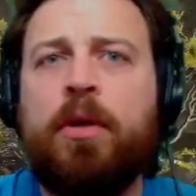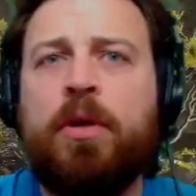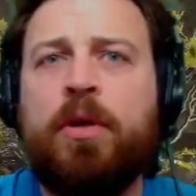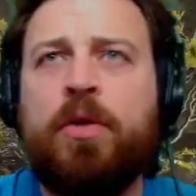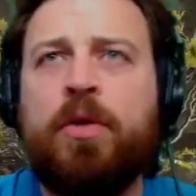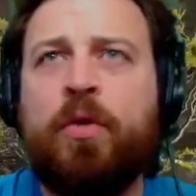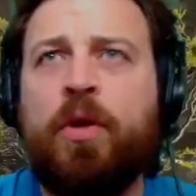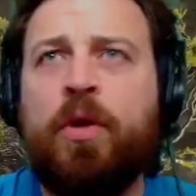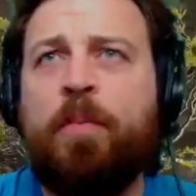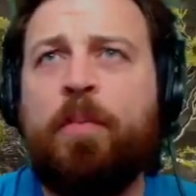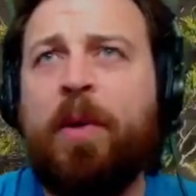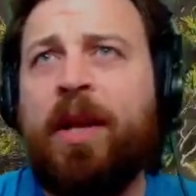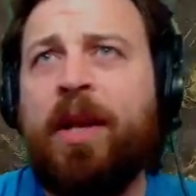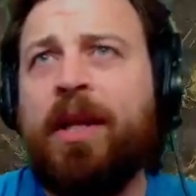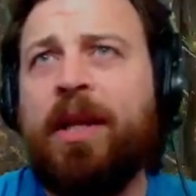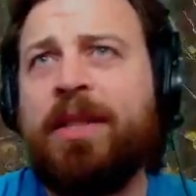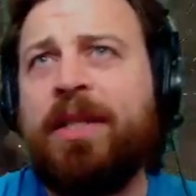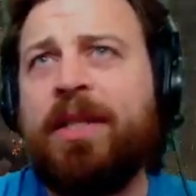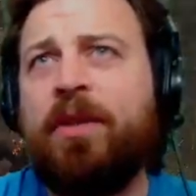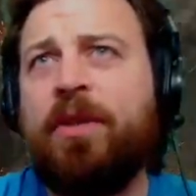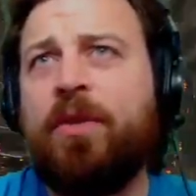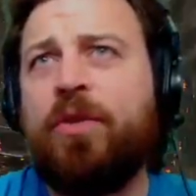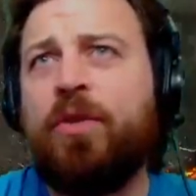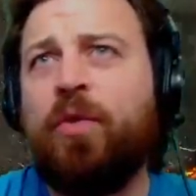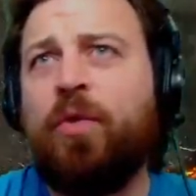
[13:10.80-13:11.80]
So depending on,
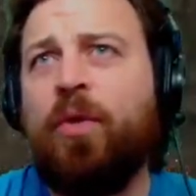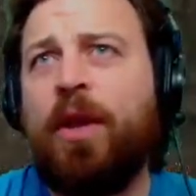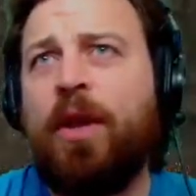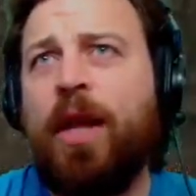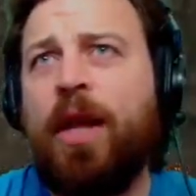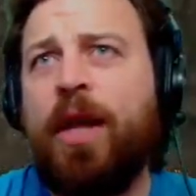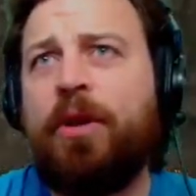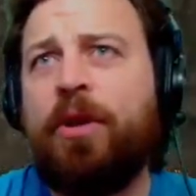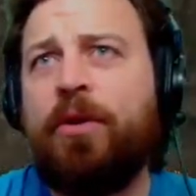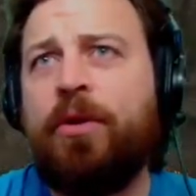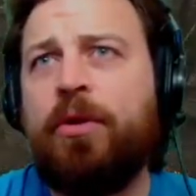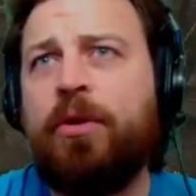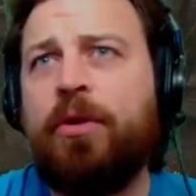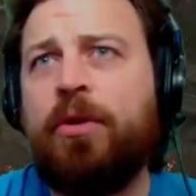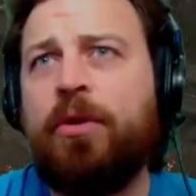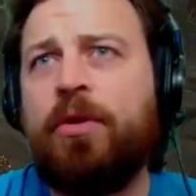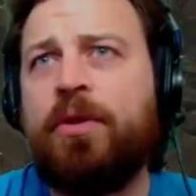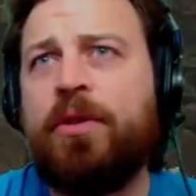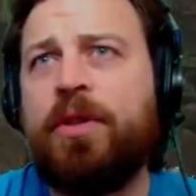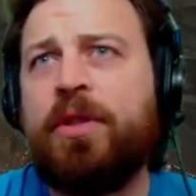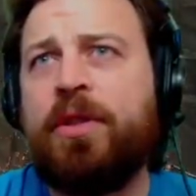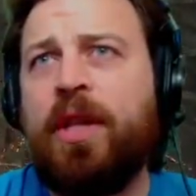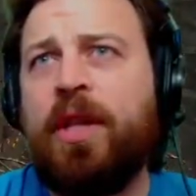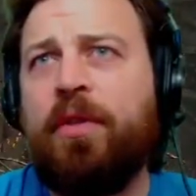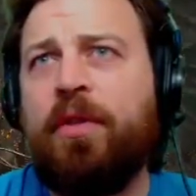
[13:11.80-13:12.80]
say there's no ladder,
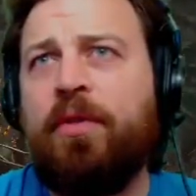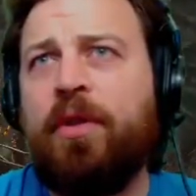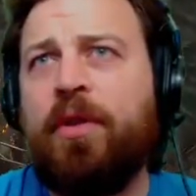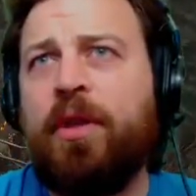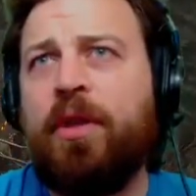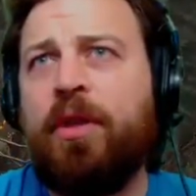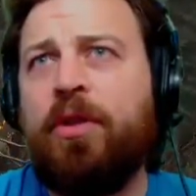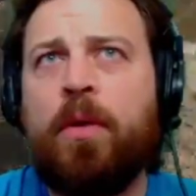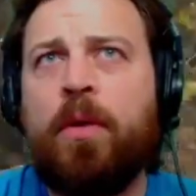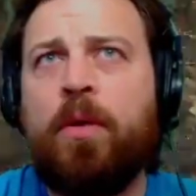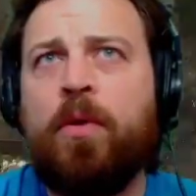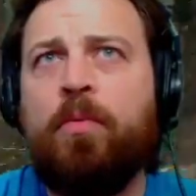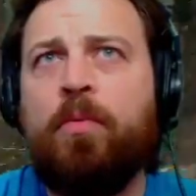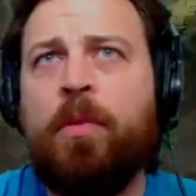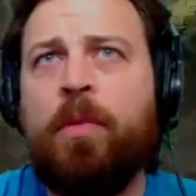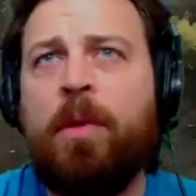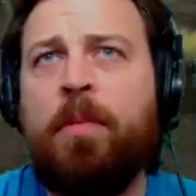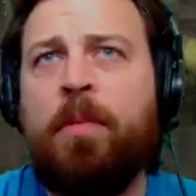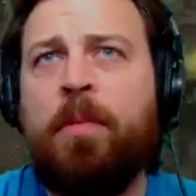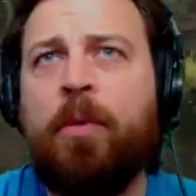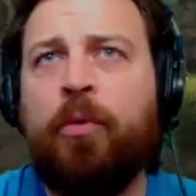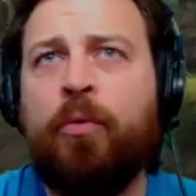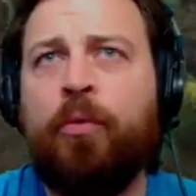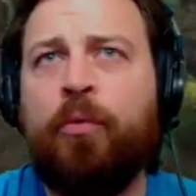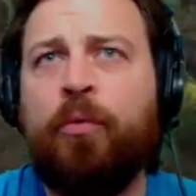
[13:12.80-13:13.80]
there's nothing, you might
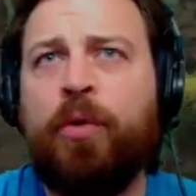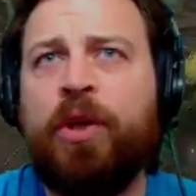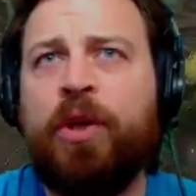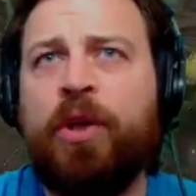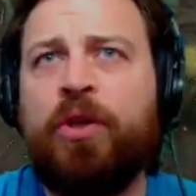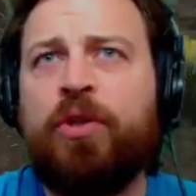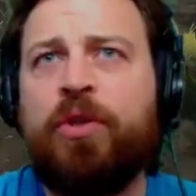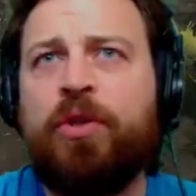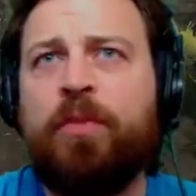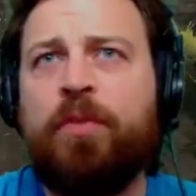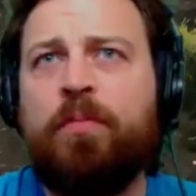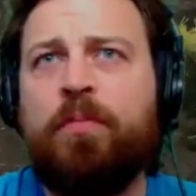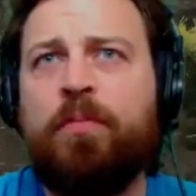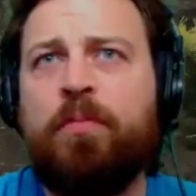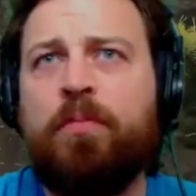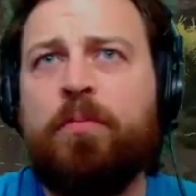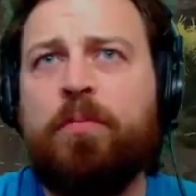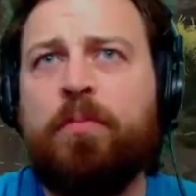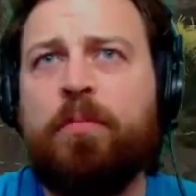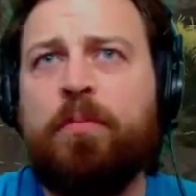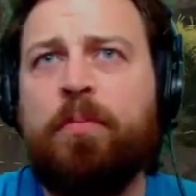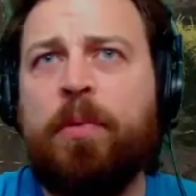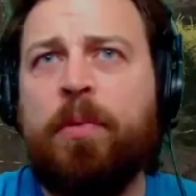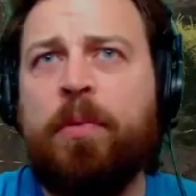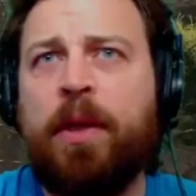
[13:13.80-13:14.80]
be able to reach
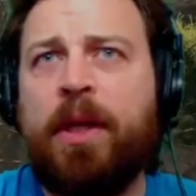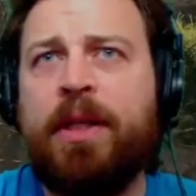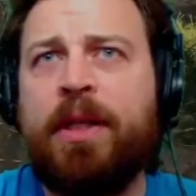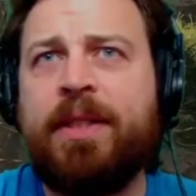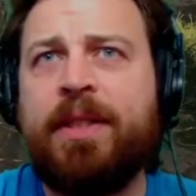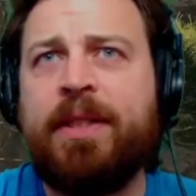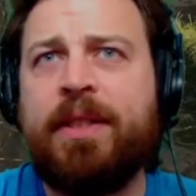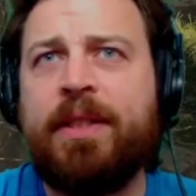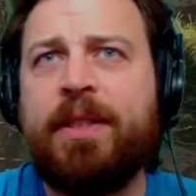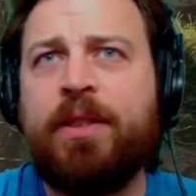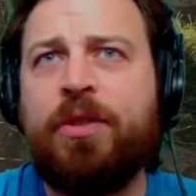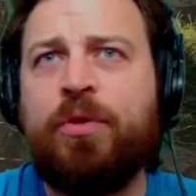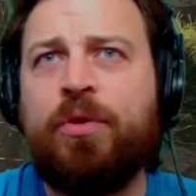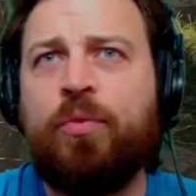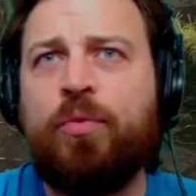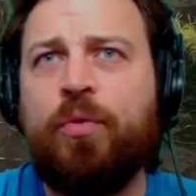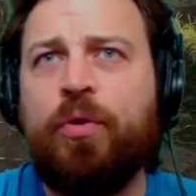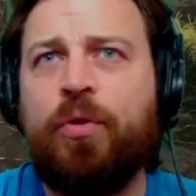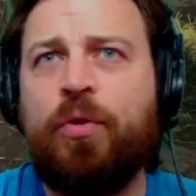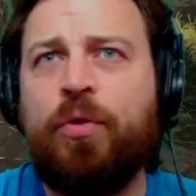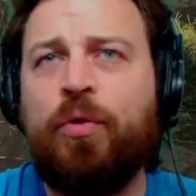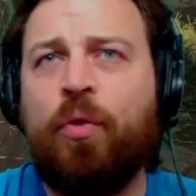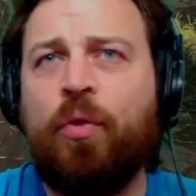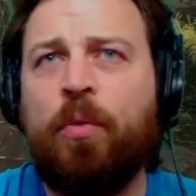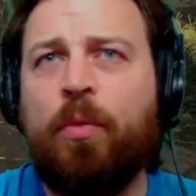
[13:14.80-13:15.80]
places you
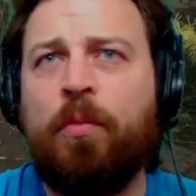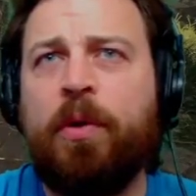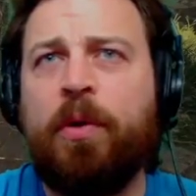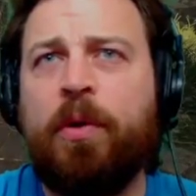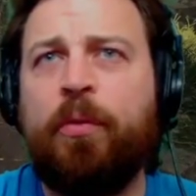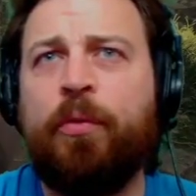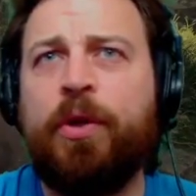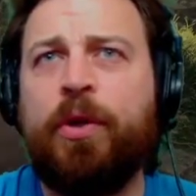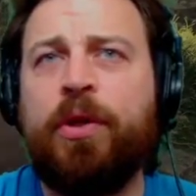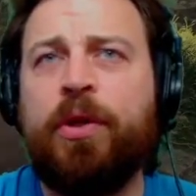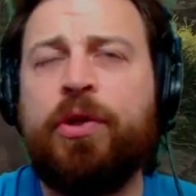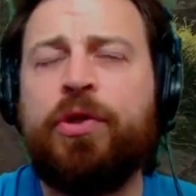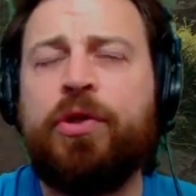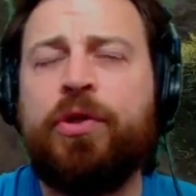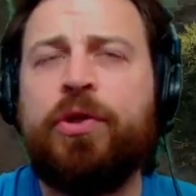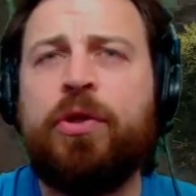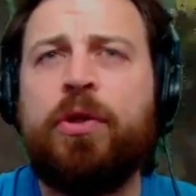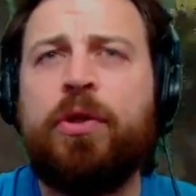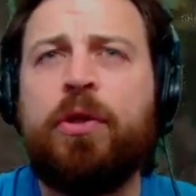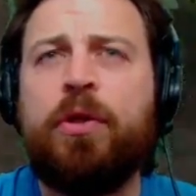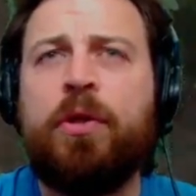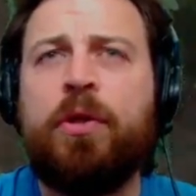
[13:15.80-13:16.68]
wouldn't normally reach